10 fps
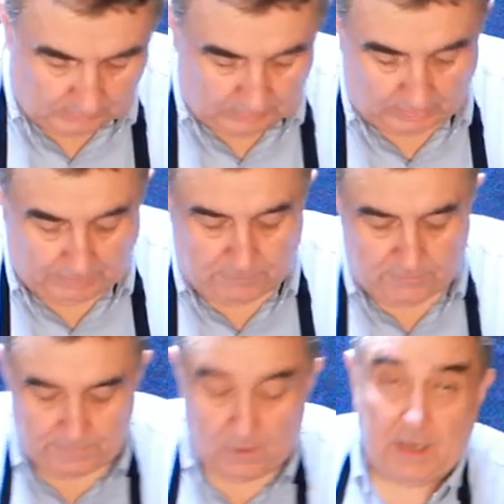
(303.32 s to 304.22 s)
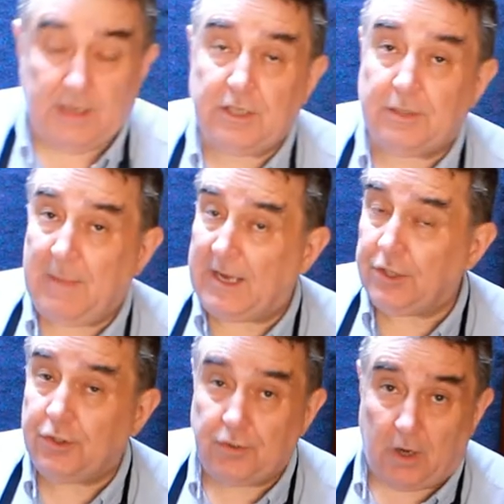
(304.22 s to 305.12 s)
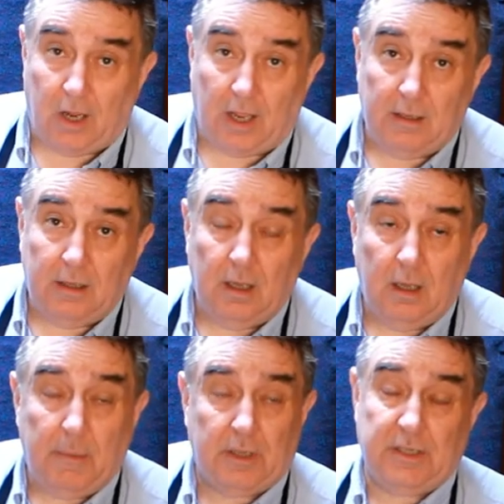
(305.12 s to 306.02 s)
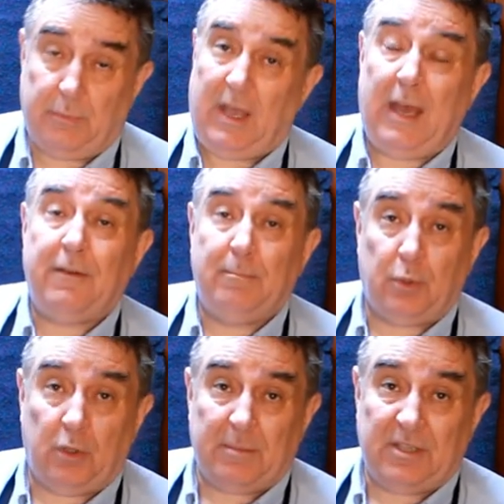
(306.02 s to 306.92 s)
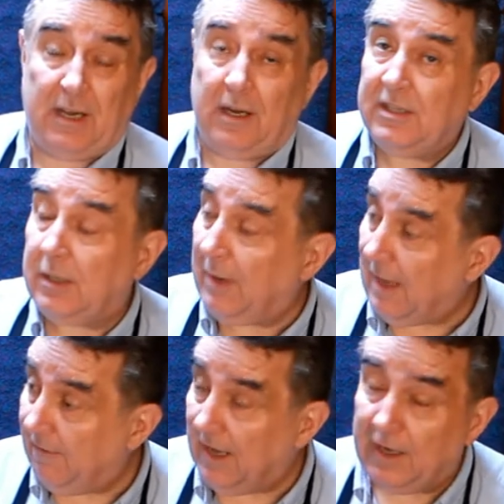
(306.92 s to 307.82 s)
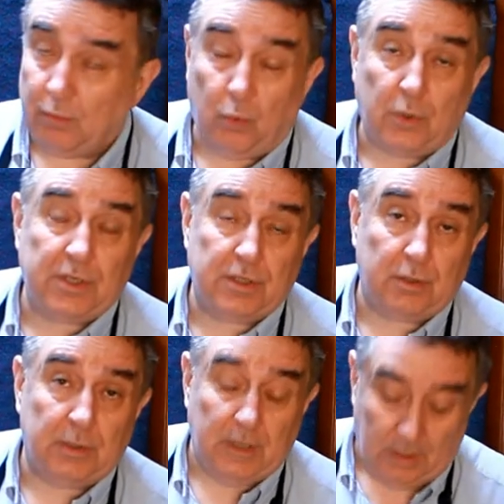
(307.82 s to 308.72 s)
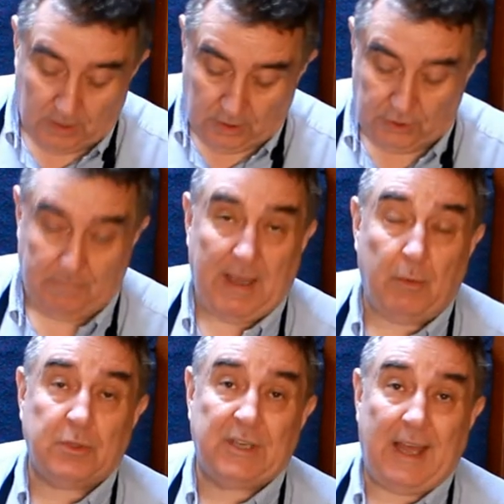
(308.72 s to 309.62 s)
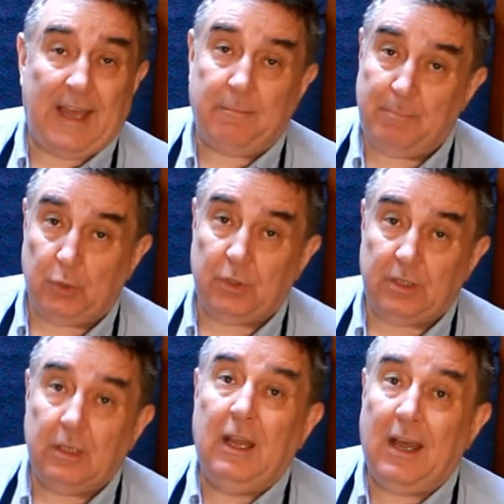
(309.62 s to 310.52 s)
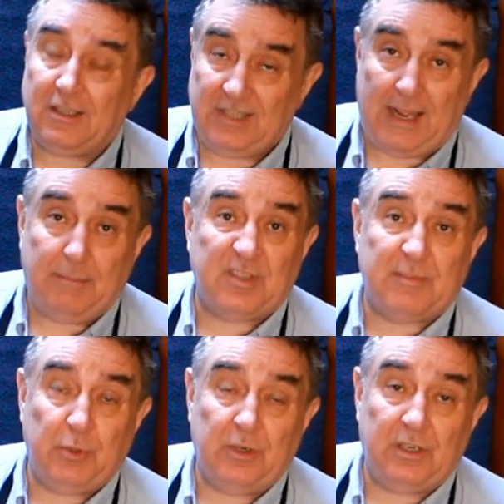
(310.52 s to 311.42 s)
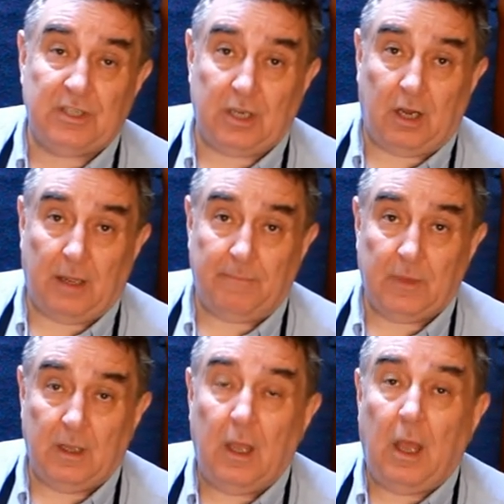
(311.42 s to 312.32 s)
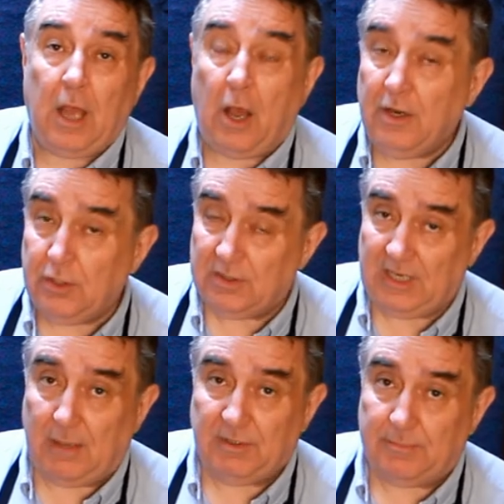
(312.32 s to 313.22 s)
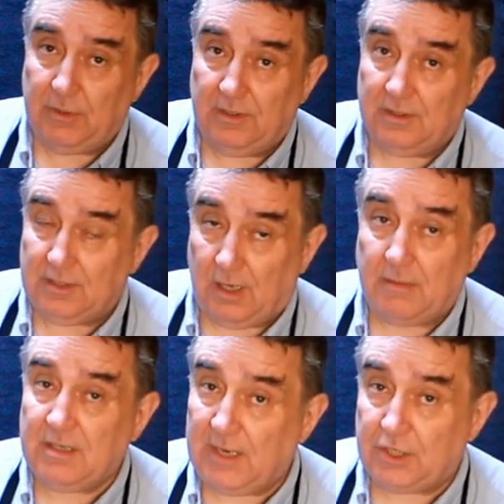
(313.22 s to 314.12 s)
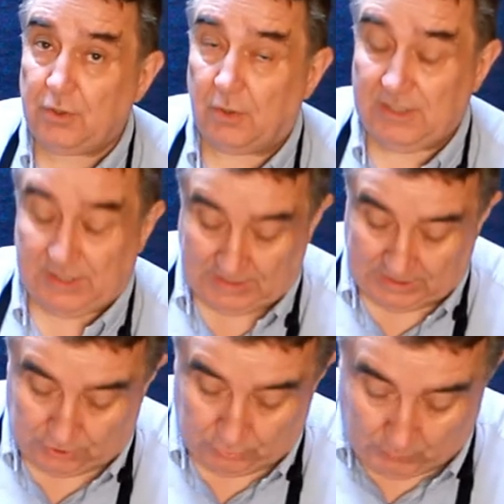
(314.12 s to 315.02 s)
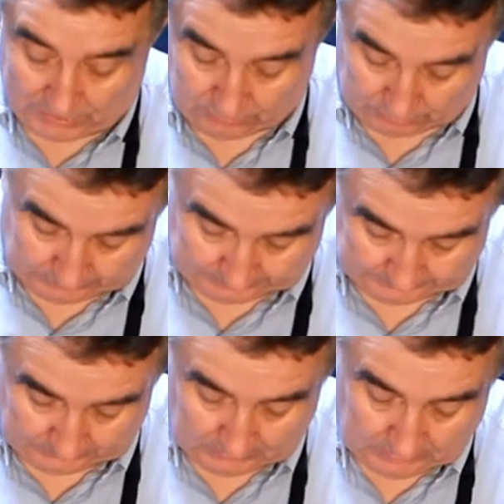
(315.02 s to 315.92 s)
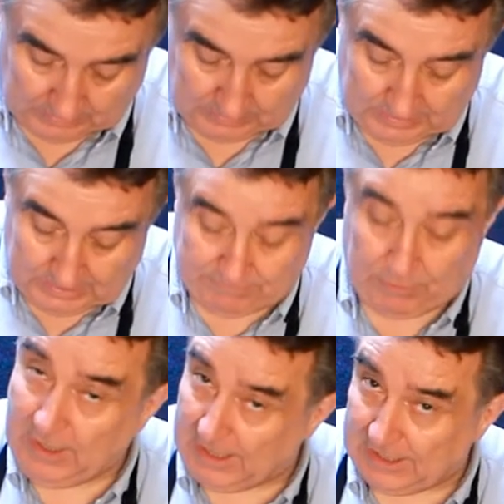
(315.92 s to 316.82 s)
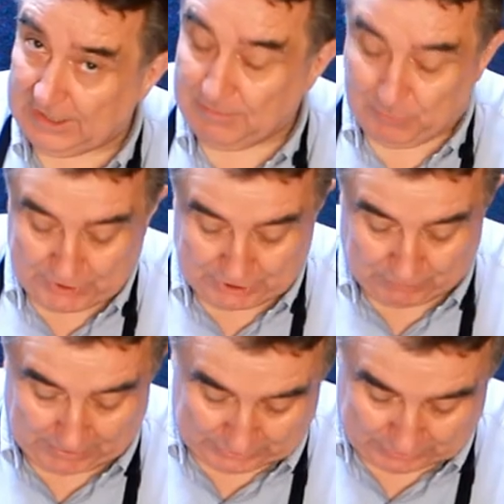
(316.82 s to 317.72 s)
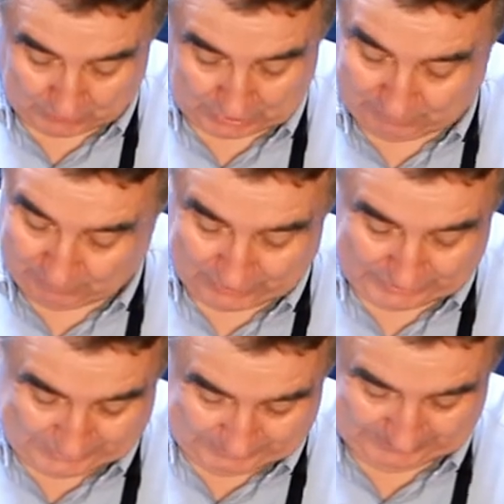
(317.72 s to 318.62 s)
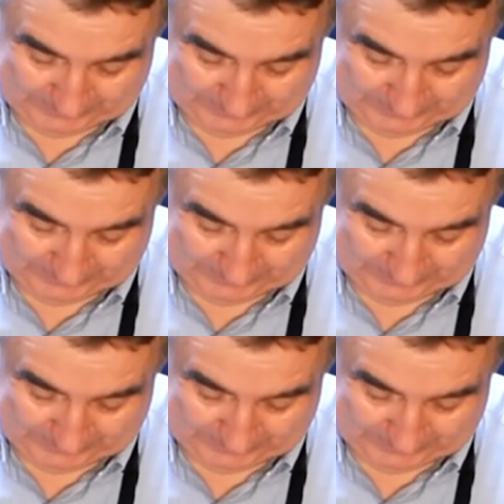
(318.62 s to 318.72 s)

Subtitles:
Now, if you find this mash dry because we haven't boiled the potato, so we haven't added water to it, you may want to add milk at a tablespoon at a time. Only do a tablespoon at a time to make sure it doesn't get too wet on you. It's very hard to get the moisture out once you put it in.